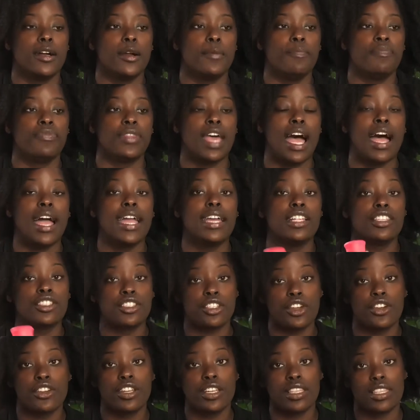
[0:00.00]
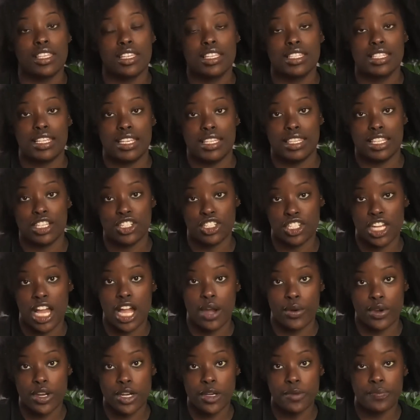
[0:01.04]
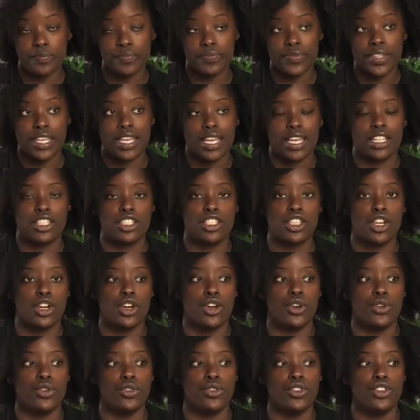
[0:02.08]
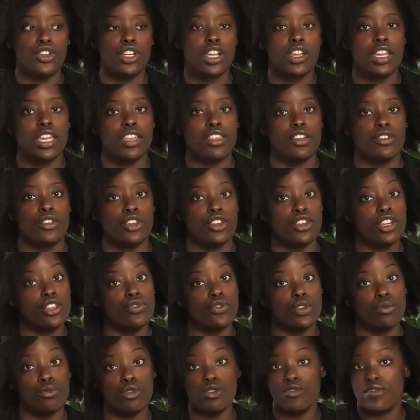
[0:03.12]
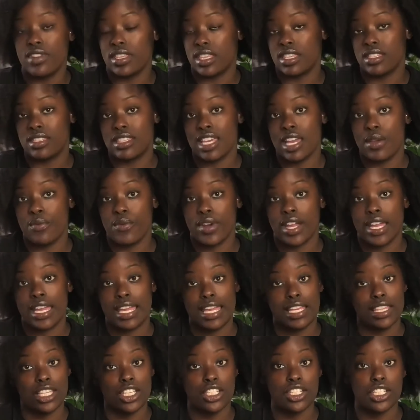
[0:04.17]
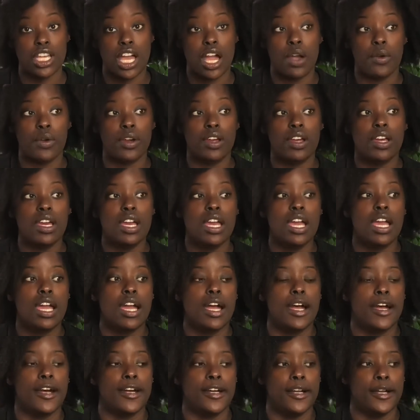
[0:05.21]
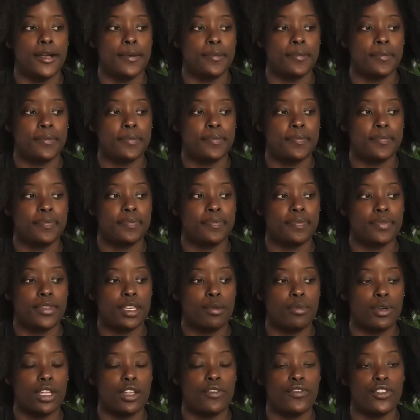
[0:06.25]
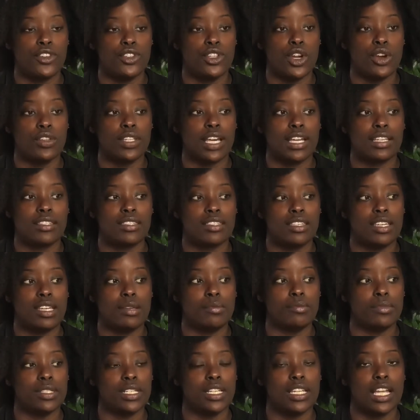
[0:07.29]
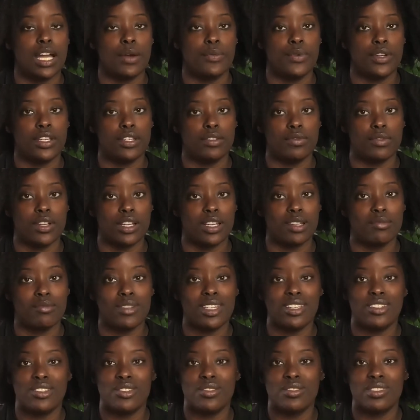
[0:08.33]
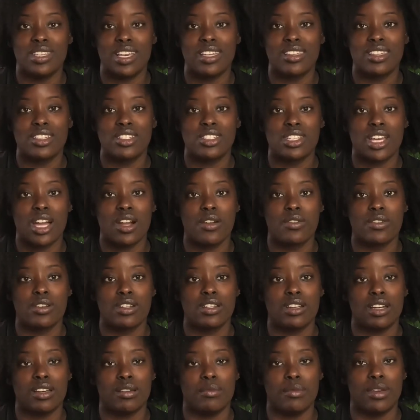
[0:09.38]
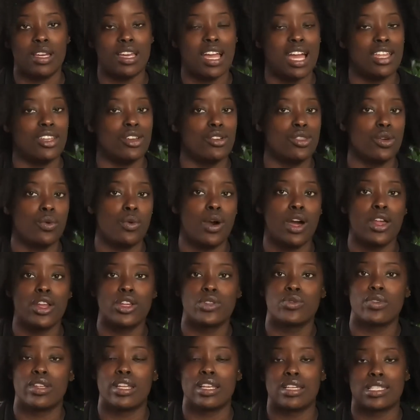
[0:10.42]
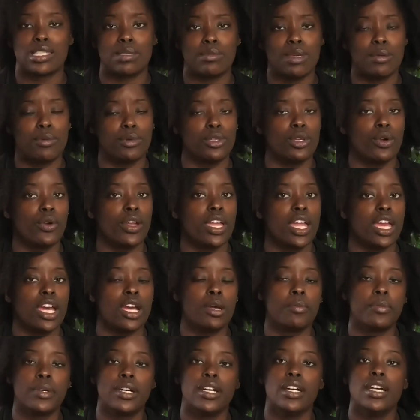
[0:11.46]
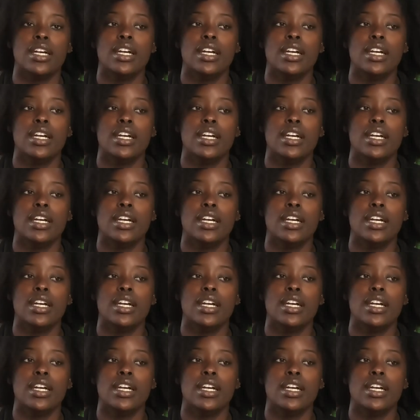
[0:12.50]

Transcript: I inserted this in the shower, and so you can remove it the same way in the shower. But if you don't like seeing blood, I wouldn't recommend doing that in the shower. I mean, I know the water's running and some people don't care, but